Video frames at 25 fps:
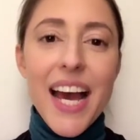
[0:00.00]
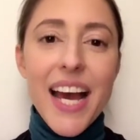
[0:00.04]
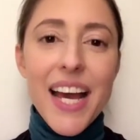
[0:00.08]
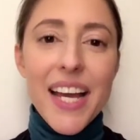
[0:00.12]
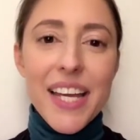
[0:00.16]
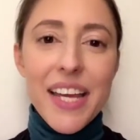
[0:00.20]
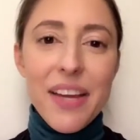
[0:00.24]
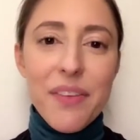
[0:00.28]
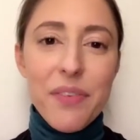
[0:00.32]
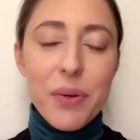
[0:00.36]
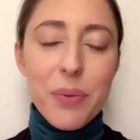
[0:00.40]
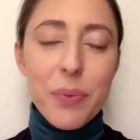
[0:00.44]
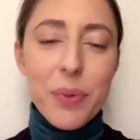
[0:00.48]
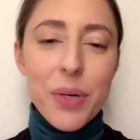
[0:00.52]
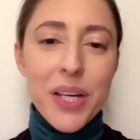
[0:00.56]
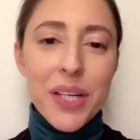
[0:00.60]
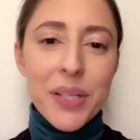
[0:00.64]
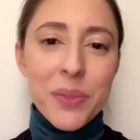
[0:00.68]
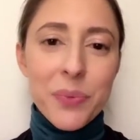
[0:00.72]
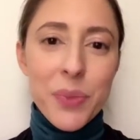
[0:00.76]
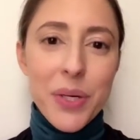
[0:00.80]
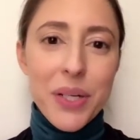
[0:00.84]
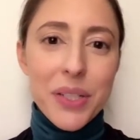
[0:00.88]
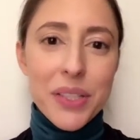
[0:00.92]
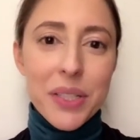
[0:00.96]
Hi
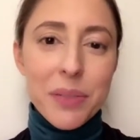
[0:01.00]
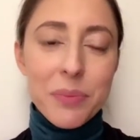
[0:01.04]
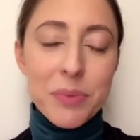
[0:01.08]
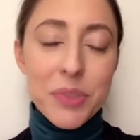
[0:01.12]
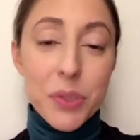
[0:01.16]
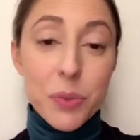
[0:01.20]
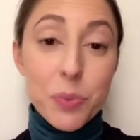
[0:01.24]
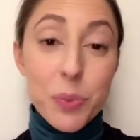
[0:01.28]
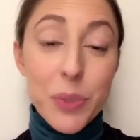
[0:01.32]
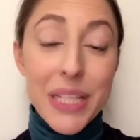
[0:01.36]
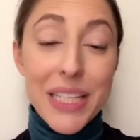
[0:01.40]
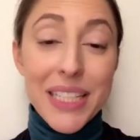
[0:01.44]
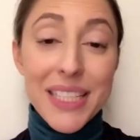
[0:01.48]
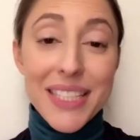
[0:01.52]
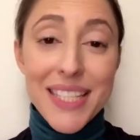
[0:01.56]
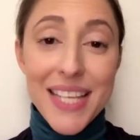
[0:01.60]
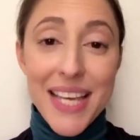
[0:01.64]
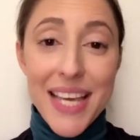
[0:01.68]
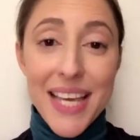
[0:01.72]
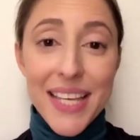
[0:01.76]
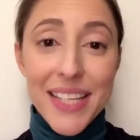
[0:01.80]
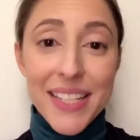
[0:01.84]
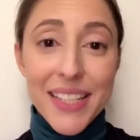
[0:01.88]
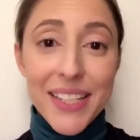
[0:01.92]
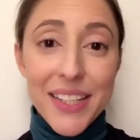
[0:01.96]
everyone, welcome to week
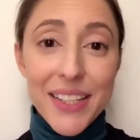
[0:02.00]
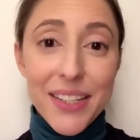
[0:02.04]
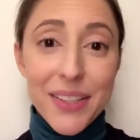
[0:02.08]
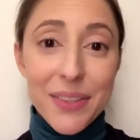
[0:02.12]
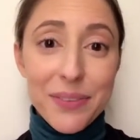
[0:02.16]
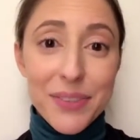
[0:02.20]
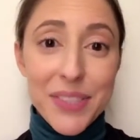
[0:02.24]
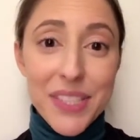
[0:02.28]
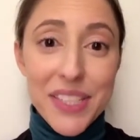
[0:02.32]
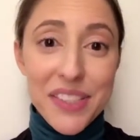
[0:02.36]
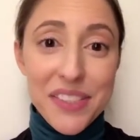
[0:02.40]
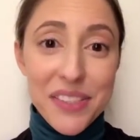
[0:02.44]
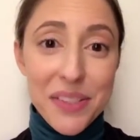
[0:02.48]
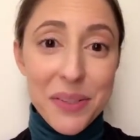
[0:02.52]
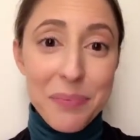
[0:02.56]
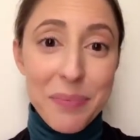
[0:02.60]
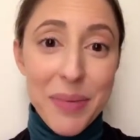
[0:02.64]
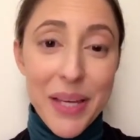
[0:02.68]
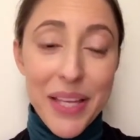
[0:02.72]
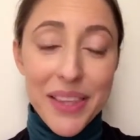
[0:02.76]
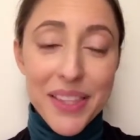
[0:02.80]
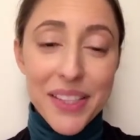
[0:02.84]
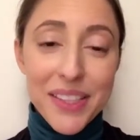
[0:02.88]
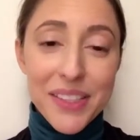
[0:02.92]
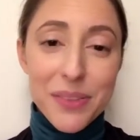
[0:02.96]
10 of TESOL
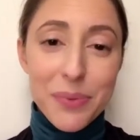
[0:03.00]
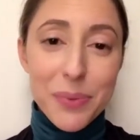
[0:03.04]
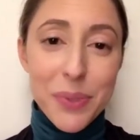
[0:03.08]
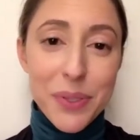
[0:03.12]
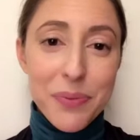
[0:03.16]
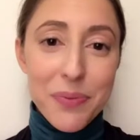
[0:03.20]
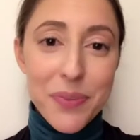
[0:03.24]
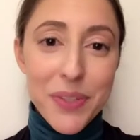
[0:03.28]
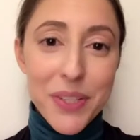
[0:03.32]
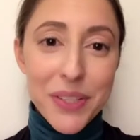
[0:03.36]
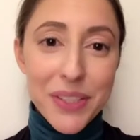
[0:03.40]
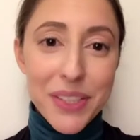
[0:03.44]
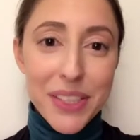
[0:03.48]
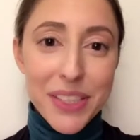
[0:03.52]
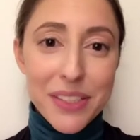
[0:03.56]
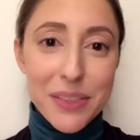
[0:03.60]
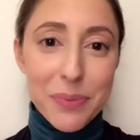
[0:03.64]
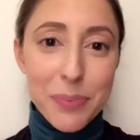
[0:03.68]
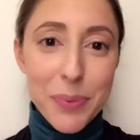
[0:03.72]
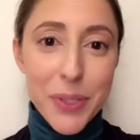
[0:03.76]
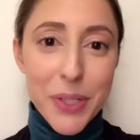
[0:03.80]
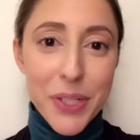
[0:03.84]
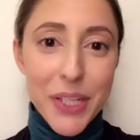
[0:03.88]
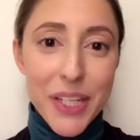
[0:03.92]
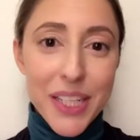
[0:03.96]
Methods with Field
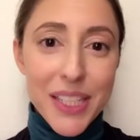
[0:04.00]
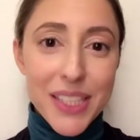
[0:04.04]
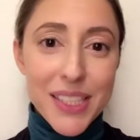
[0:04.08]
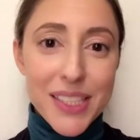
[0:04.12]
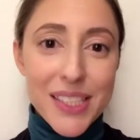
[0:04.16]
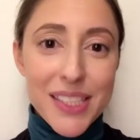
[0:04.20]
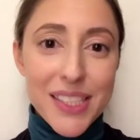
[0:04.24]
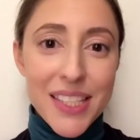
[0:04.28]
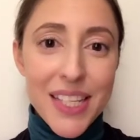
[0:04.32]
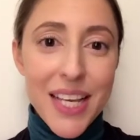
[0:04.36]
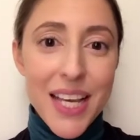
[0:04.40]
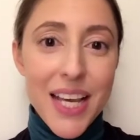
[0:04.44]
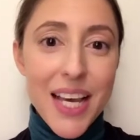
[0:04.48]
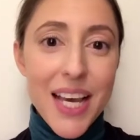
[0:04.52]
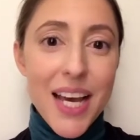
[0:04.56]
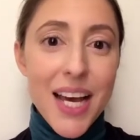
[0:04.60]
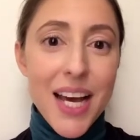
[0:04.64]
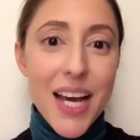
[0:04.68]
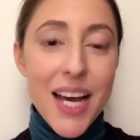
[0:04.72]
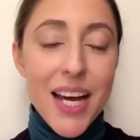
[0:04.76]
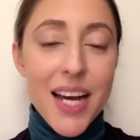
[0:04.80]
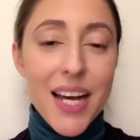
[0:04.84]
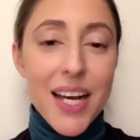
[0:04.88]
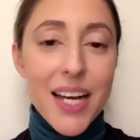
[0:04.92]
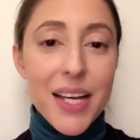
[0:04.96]
Experience.
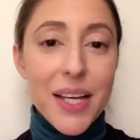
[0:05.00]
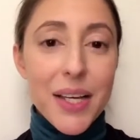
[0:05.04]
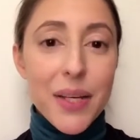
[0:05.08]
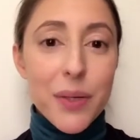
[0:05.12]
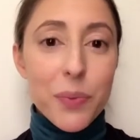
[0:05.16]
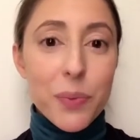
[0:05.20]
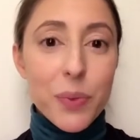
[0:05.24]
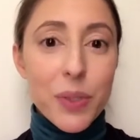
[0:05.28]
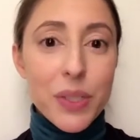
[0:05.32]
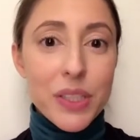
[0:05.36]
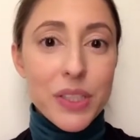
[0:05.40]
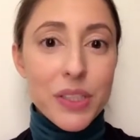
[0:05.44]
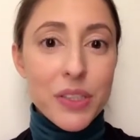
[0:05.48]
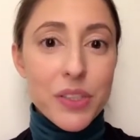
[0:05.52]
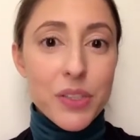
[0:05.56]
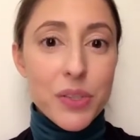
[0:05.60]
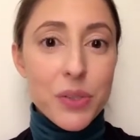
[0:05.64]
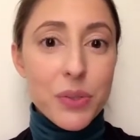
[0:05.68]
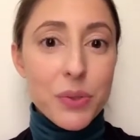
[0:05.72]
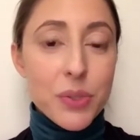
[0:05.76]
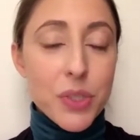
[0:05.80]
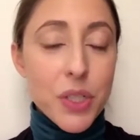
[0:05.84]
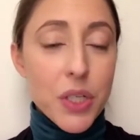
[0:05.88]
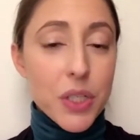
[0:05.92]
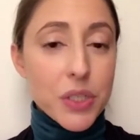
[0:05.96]
I wanted
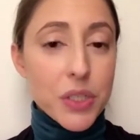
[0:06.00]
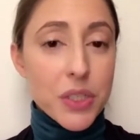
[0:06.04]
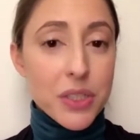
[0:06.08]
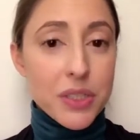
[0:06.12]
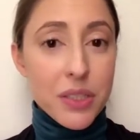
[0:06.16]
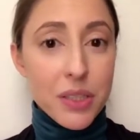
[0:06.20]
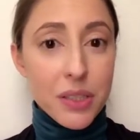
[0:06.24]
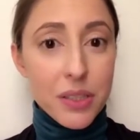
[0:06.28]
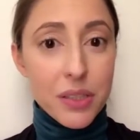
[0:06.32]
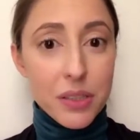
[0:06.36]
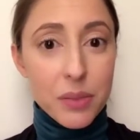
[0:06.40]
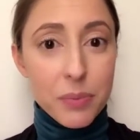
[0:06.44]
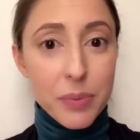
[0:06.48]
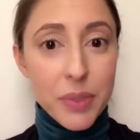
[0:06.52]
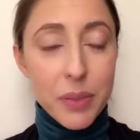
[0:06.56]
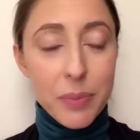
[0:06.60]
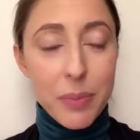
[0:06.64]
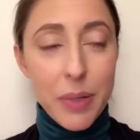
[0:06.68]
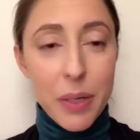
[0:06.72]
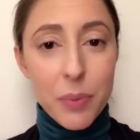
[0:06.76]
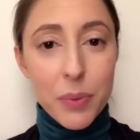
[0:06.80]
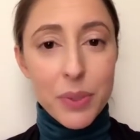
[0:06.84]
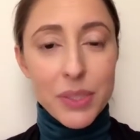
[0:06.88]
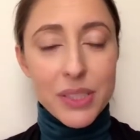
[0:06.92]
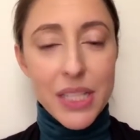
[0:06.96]
to talk just a little bit
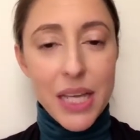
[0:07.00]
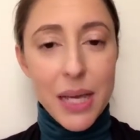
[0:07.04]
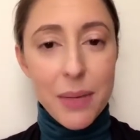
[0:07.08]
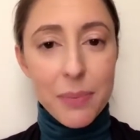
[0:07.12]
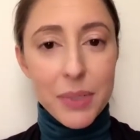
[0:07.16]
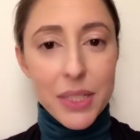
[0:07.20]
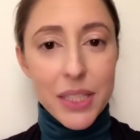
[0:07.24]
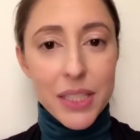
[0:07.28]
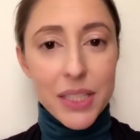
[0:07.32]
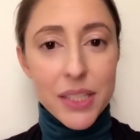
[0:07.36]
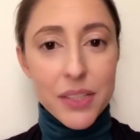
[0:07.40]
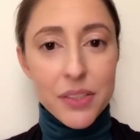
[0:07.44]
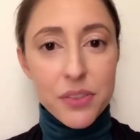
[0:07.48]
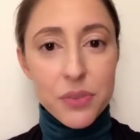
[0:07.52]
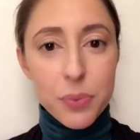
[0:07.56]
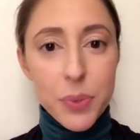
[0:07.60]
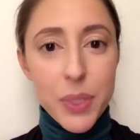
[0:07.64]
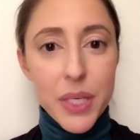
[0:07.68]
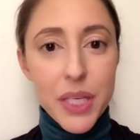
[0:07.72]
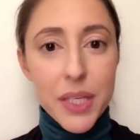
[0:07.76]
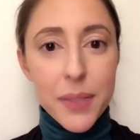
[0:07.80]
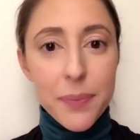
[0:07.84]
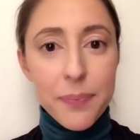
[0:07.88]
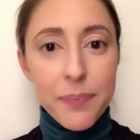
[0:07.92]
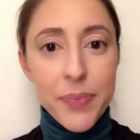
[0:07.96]
about what's happening this
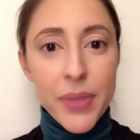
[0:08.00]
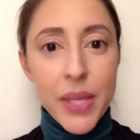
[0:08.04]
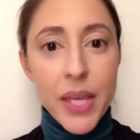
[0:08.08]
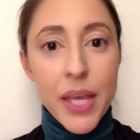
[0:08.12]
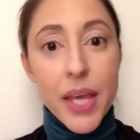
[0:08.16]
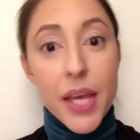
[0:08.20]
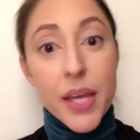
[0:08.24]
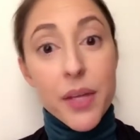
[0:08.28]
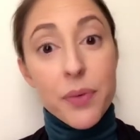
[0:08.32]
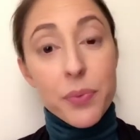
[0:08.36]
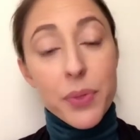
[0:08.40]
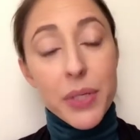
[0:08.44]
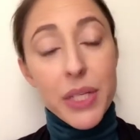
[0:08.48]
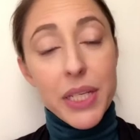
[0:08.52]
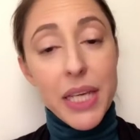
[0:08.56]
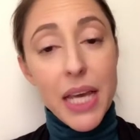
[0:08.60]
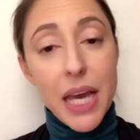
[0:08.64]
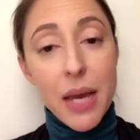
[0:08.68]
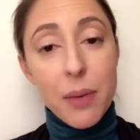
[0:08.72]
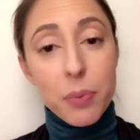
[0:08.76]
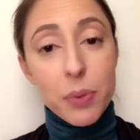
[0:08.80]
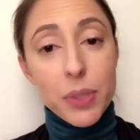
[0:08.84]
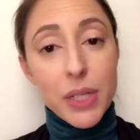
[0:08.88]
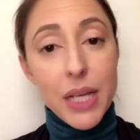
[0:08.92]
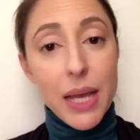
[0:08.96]
week and
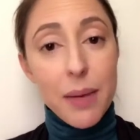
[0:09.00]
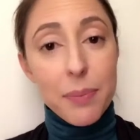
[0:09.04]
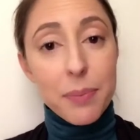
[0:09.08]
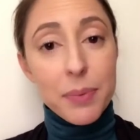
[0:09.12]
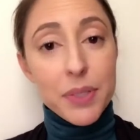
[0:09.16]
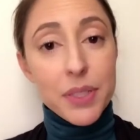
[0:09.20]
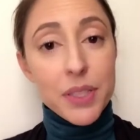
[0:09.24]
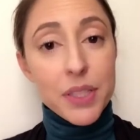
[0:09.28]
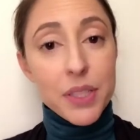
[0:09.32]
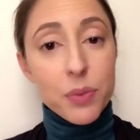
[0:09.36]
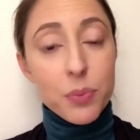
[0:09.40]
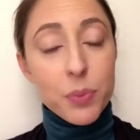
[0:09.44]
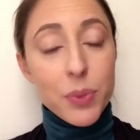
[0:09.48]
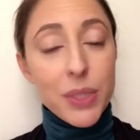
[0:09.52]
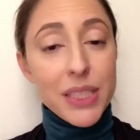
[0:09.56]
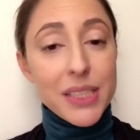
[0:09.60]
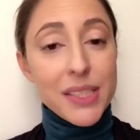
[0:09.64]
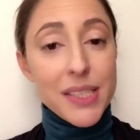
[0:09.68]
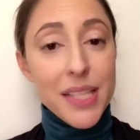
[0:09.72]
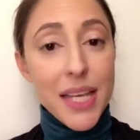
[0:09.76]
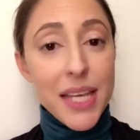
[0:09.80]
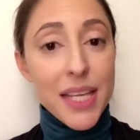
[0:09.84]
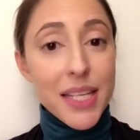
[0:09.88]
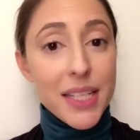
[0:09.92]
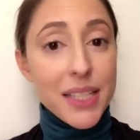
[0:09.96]
recap what happened in
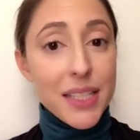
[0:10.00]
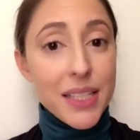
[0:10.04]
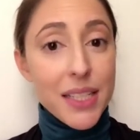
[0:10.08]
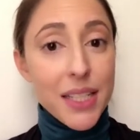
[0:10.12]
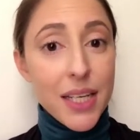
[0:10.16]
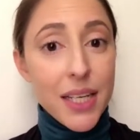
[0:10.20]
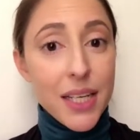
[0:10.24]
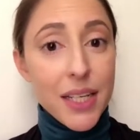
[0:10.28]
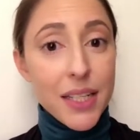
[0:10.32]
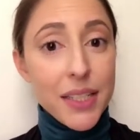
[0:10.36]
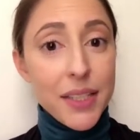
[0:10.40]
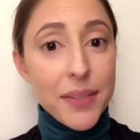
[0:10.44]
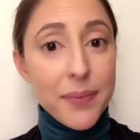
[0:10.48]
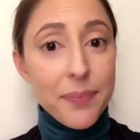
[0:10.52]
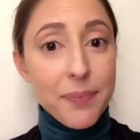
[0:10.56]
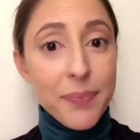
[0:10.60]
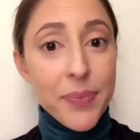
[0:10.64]
weeks 8 and 9.